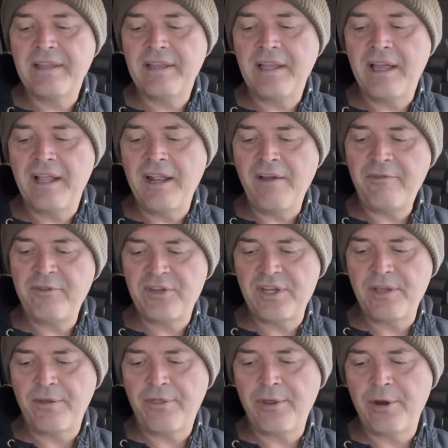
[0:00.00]
enough of
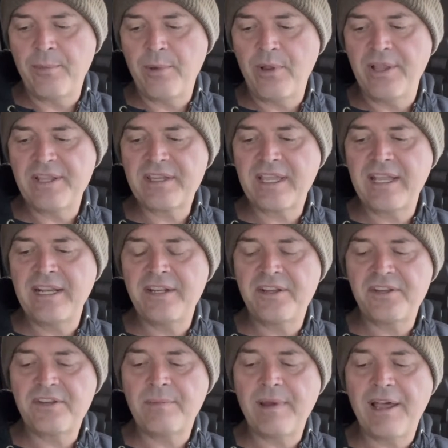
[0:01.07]
geothermal. Let's get
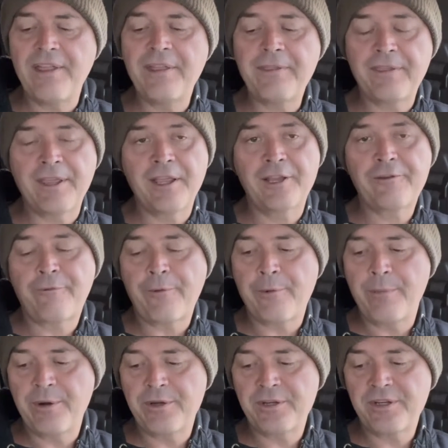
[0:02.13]
into some other things for
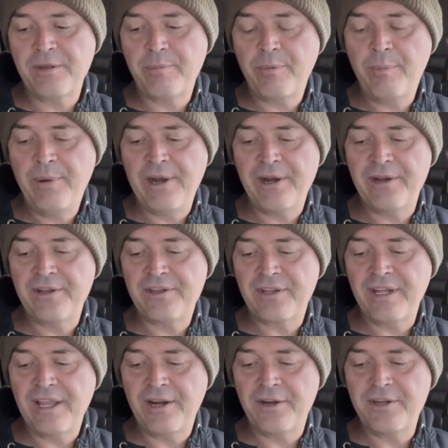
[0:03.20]
emergency preparedness
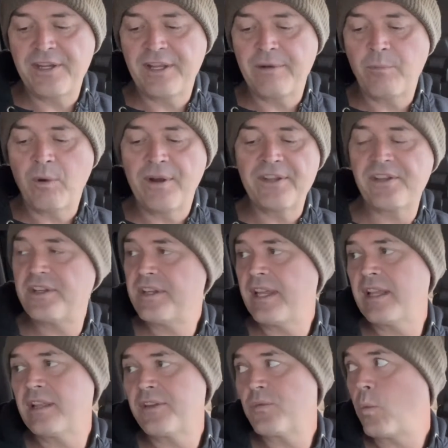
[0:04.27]
and energy. And one is a
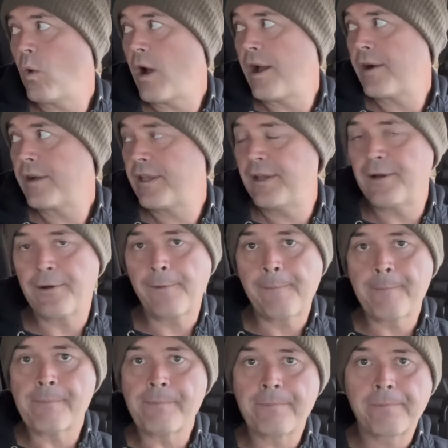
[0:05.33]
tankless water heater.
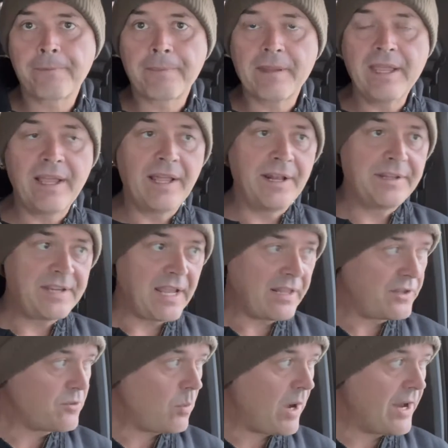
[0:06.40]
And
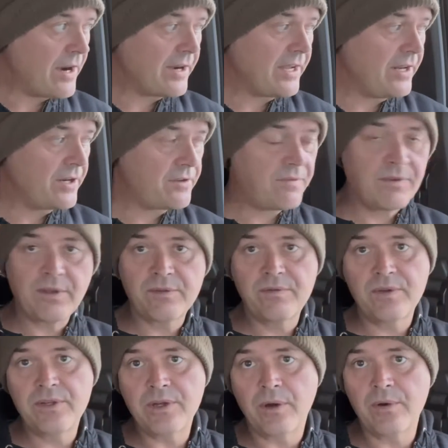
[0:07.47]
tankless water heaters, for those of
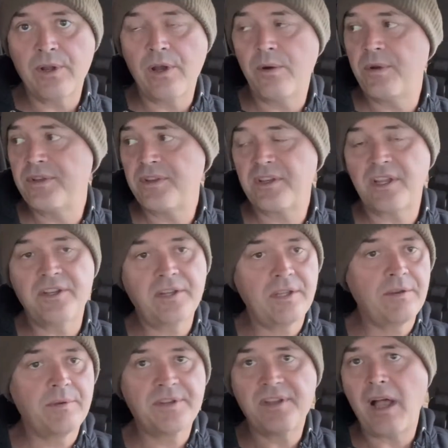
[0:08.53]
you who don't know, is
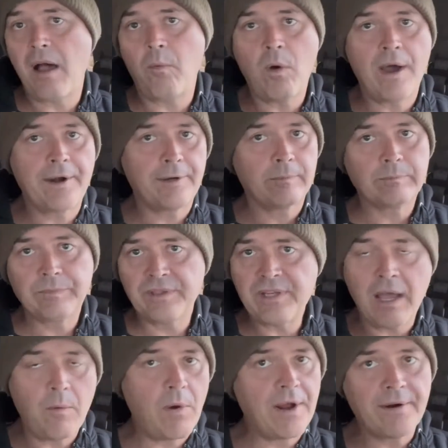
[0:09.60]
continuous hot water. It's
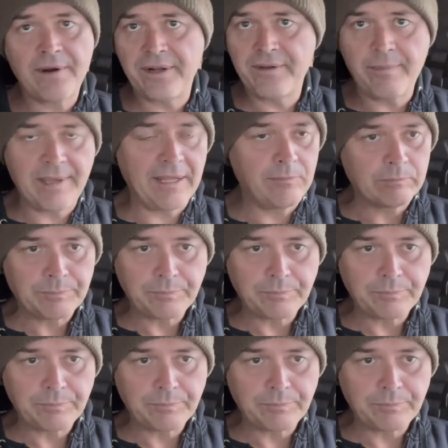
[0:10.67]
hot water on demand.